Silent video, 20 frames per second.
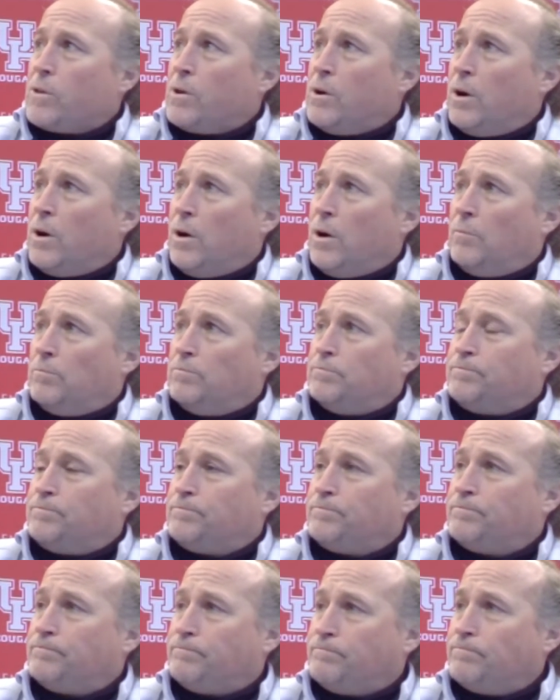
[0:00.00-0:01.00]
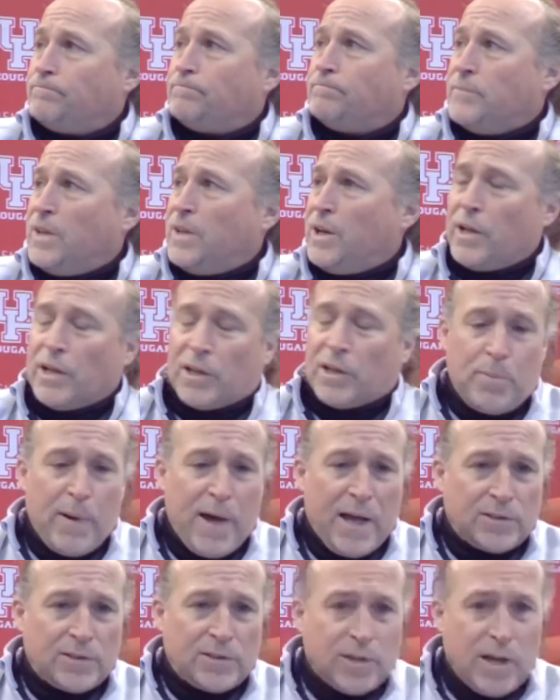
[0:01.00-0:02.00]
Need to get the
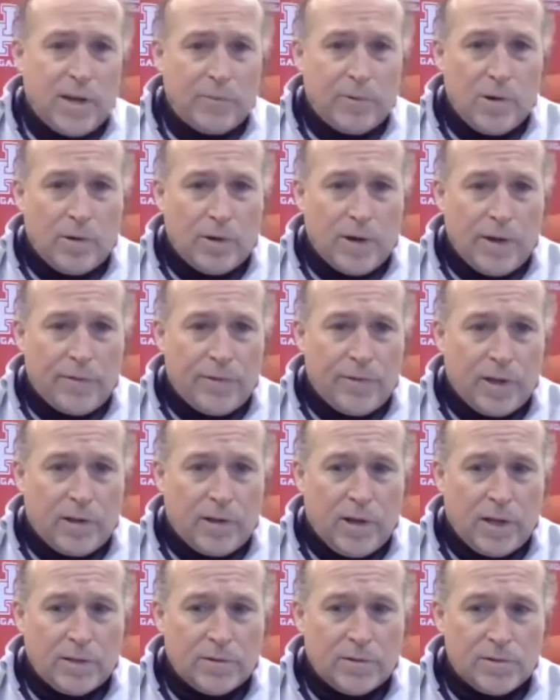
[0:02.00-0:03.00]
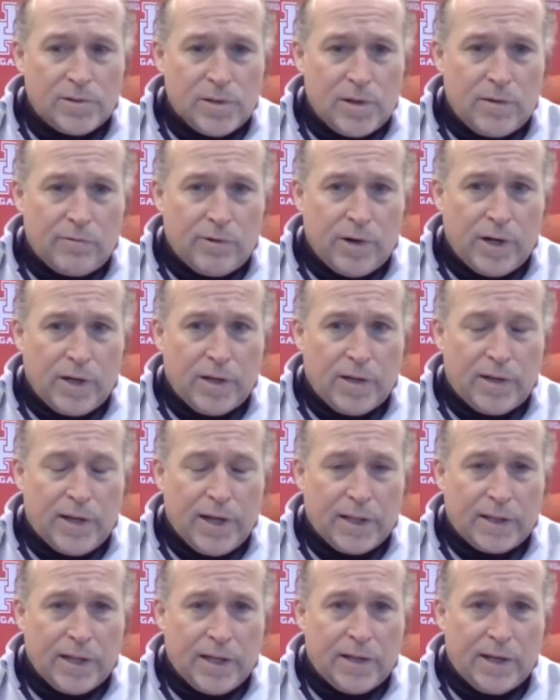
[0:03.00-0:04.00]
passing game going. I think Clayton's ready to
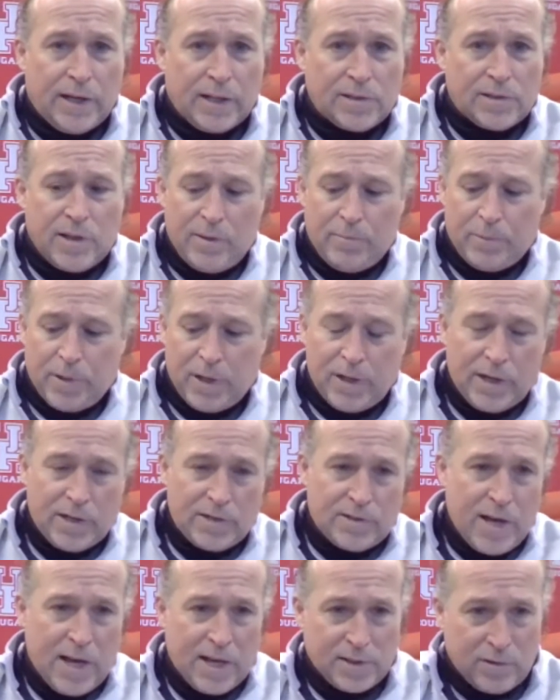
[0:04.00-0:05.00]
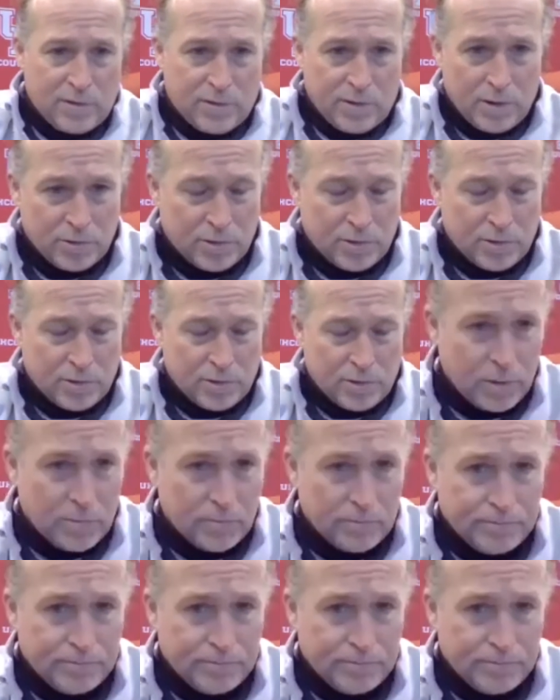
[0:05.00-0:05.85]
take that next step, but he needs guys to throw to, too.